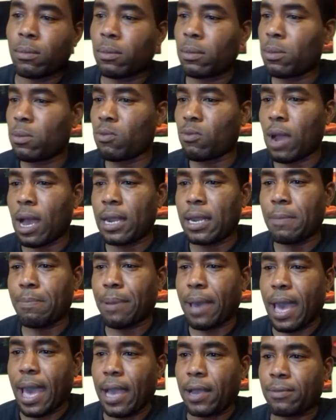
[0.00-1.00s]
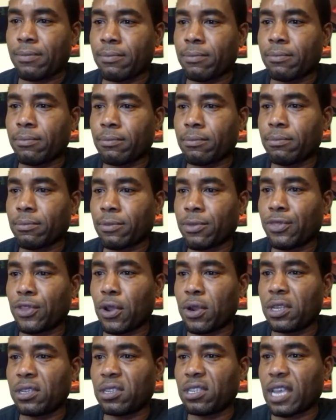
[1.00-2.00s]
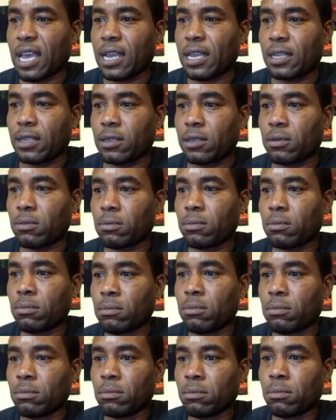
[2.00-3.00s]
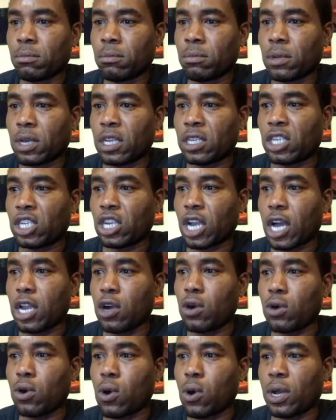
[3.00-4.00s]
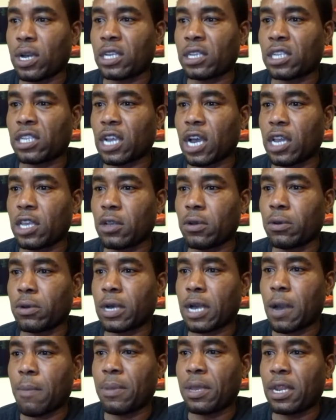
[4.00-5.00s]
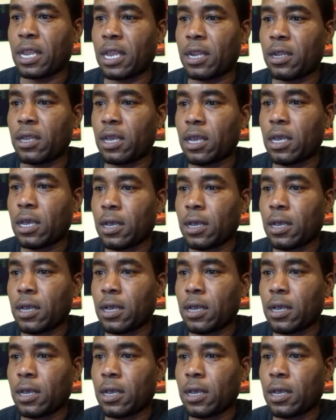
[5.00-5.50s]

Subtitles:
Run it back. 30 seconds. Because Charlo caught Castano coming in.